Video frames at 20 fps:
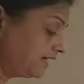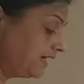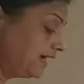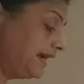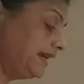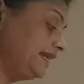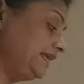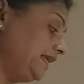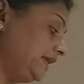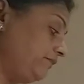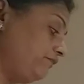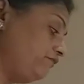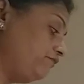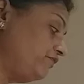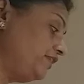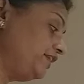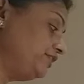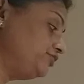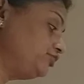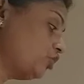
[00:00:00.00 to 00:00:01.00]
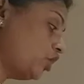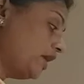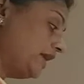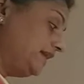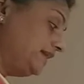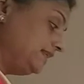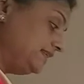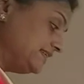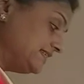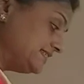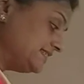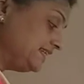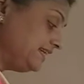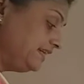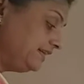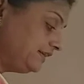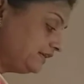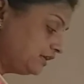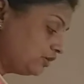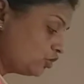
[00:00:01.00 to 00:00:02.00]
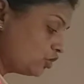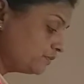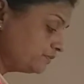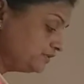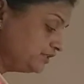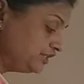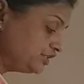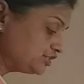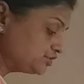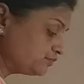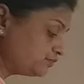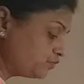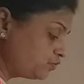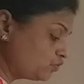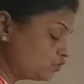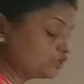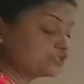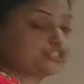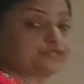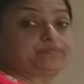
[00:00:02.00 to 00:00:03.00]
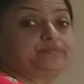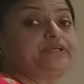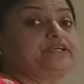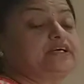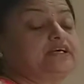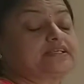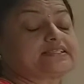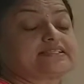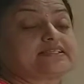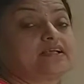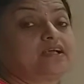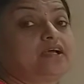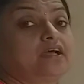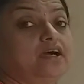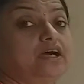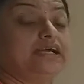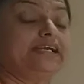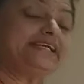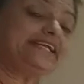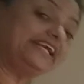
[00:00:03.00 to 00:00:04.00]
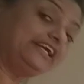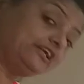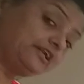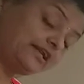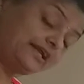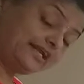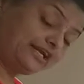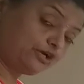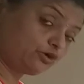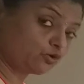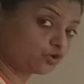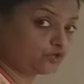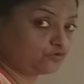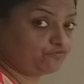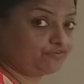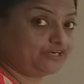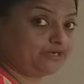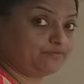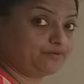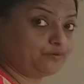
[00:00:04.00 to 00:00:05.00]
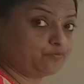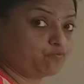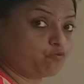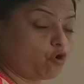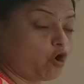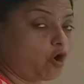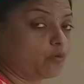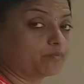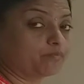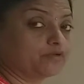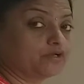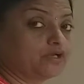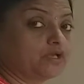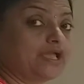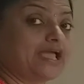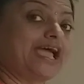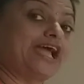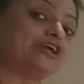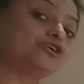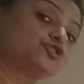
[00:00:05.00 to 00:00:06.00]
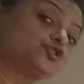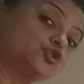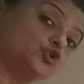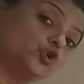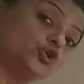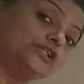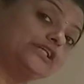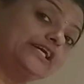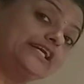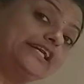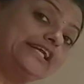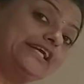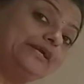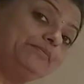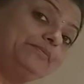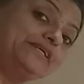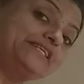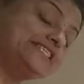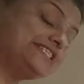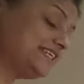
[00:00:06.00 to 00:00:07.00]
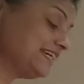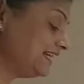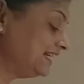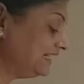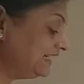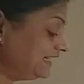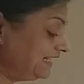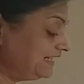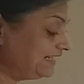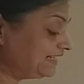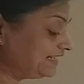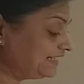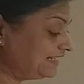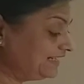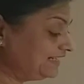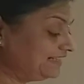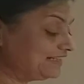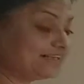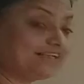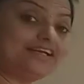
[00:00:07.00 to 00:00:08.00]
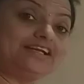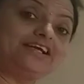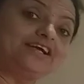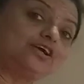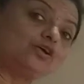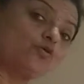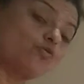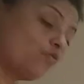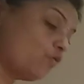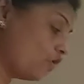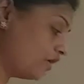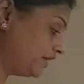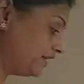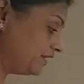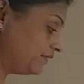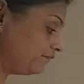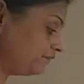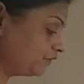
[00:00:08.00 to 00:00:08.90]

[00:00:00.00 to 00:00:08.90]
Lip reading: And if we join the center of these 4 spheres, a tetrahedron will be formed. And so the name is tetrahedral void.